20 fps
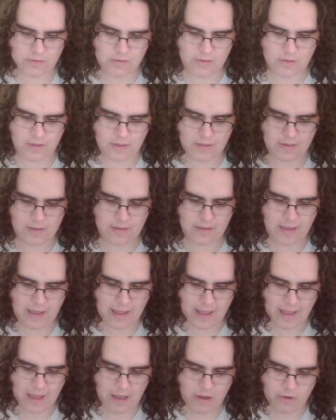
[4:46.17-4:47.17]

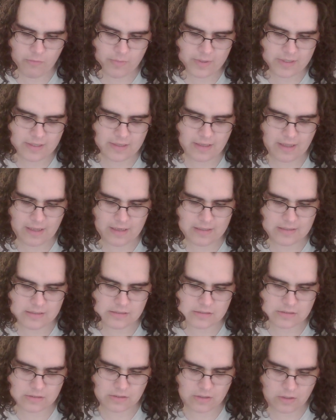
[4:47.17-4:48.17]
Aoba and
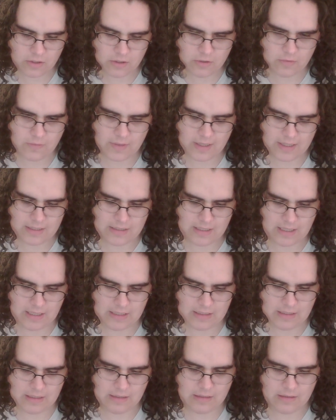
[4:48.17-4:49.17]
Ko are
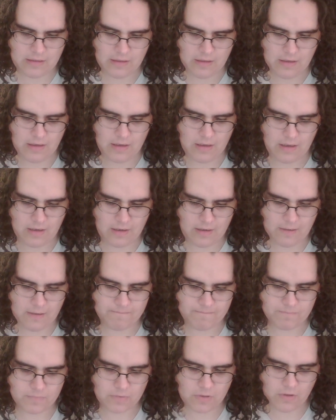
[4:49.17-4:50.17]
dating. Ko
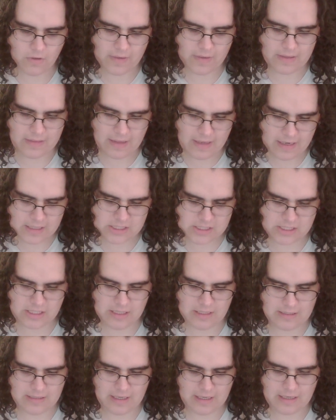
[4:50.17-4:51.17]
and Nenichi
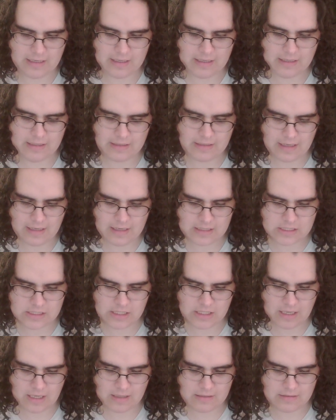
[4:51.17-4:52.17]
are dating.
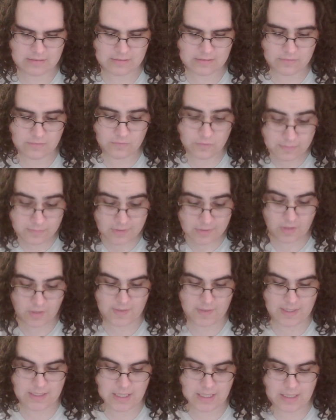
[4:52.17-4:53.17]
Nenichi and Umiko
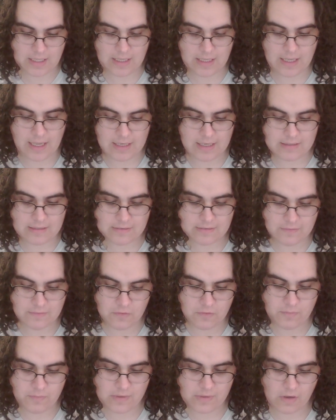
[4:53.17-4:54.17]
are dating. And
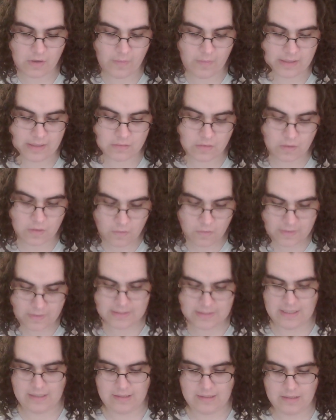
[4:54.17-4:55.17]
Umiko and Ko are
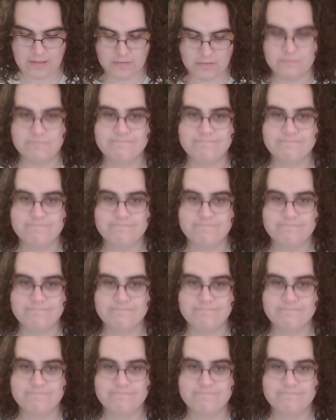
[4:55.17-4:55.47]
dating.